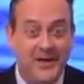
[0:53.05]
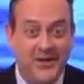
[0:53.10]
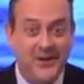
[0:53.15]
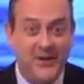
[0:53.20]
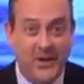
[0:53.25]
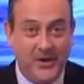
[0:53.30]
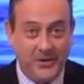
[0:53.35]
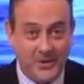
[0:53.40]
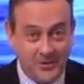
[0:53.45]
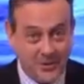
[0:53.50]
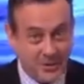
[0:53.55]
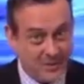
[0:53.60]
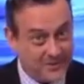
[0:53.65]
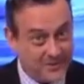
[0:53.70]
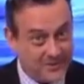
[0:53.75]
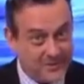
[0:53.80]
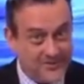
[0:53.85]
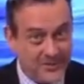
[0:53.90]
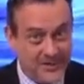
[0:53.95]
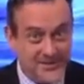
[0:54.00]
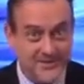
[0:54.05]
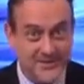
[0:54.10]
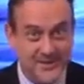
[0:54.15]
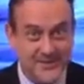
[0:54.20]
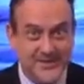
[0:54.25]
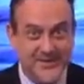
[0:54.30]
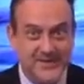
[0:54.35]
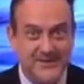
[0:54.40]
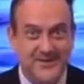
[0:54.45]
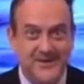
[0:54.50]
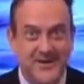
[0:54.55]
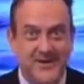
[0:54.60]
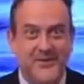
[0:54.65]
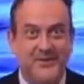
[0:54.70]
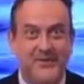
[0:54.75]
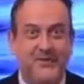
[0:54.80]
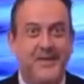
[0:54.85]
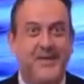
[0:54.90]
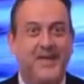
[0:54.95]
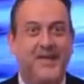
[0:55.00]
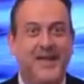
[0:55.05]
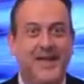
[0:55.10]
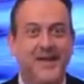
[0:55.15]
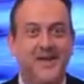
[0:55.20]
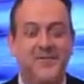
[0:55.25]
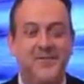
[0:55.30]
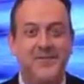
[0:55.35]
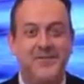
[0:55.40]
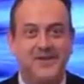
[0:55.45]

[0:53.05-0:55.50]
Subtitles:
who only want what's best for us and know that we cannot